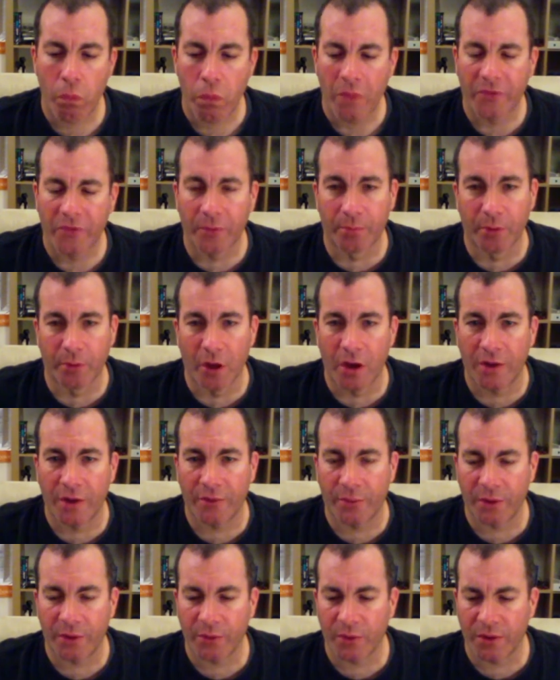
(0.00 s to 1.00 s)
It's a blonde.
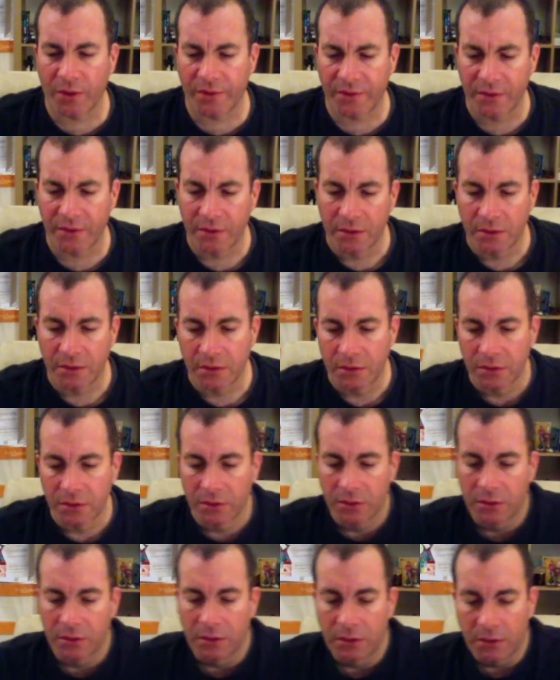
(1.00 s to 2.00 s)
What do you want?
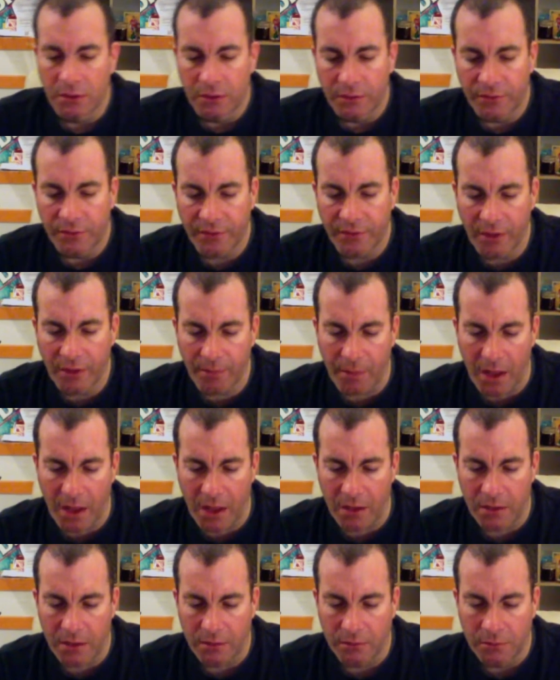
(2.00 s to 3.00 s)
It's not bad.
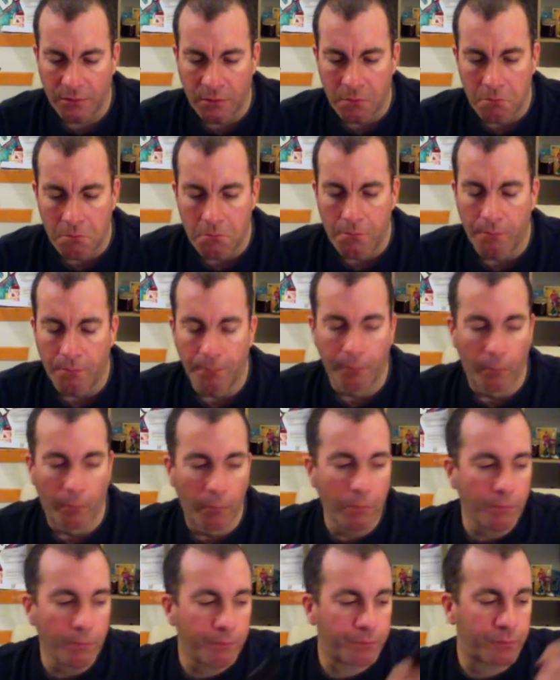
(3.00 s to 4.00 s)

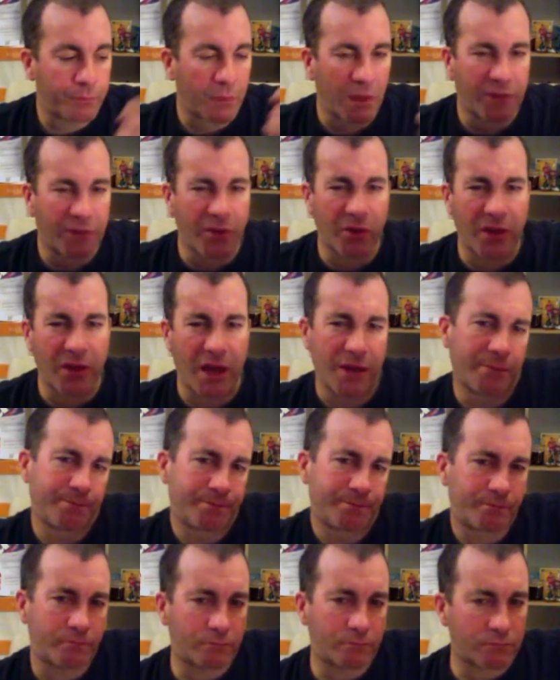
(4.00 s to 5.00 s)
It's okay.
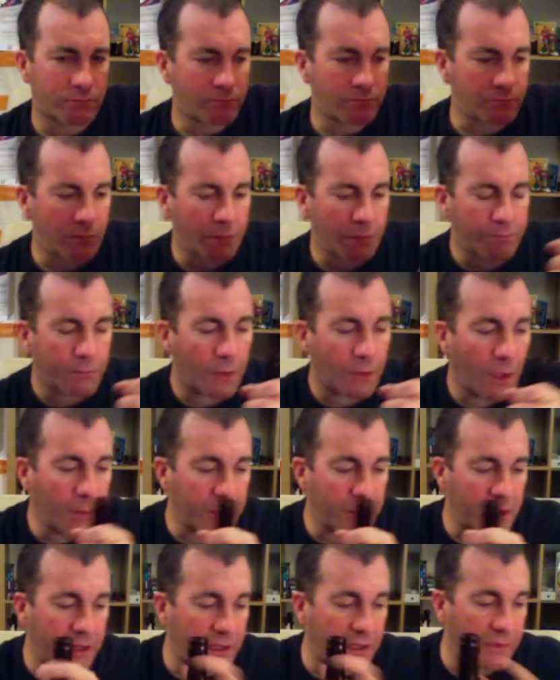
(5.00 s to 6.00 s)
I'm
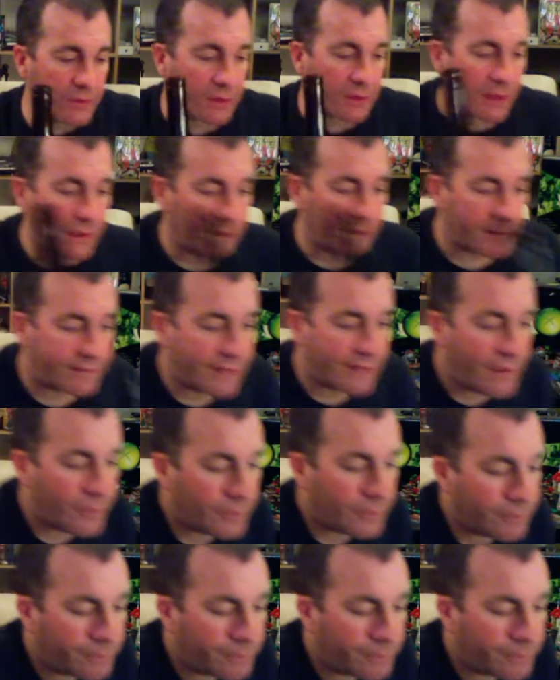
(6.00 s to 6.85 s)
gonna give it like a seven.